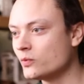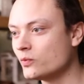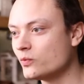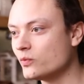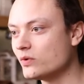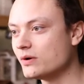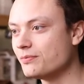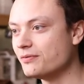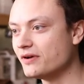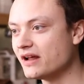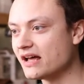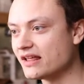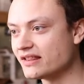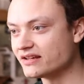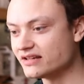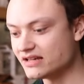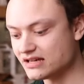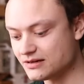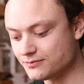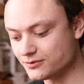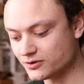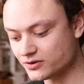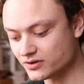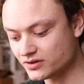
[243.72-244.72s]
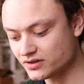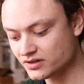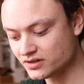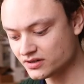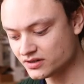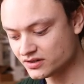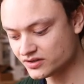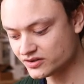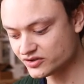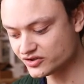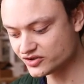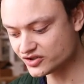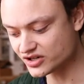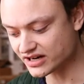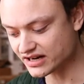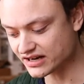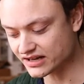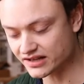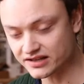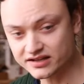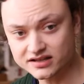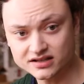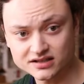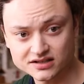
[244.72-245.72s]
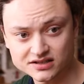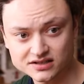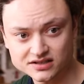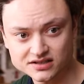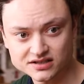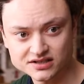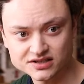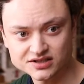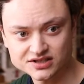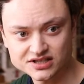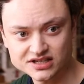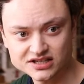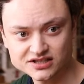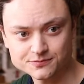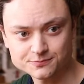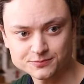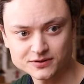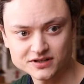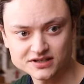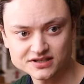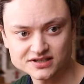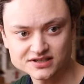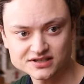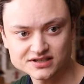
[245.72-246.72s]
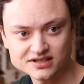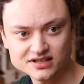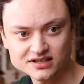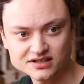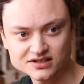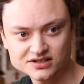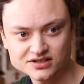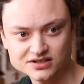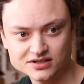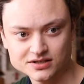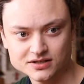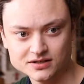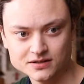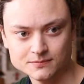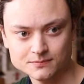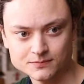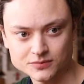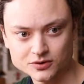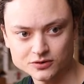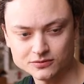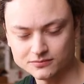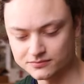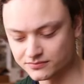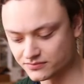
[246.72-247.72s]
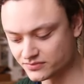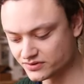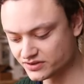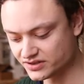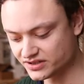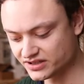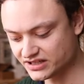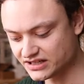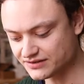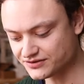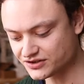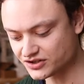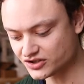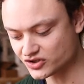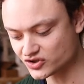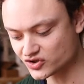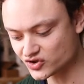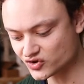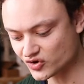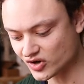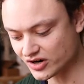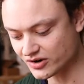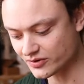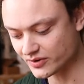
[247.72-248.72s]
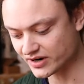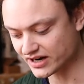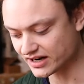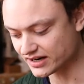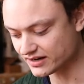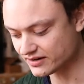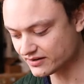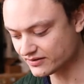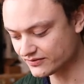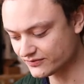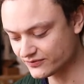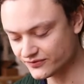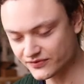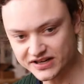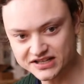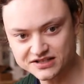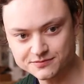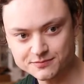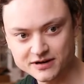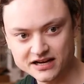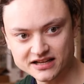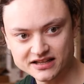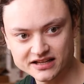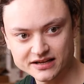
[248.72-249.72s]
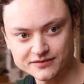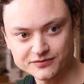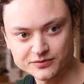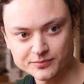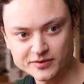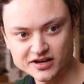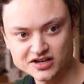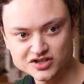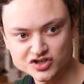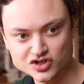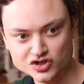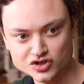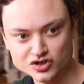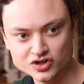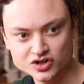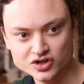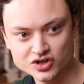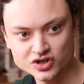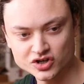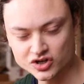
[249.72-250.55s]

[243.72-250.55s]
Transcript: Whipping out the keyboard. Check out this, 6 plus 6, boom, gives it to you straight away. Feeds back the information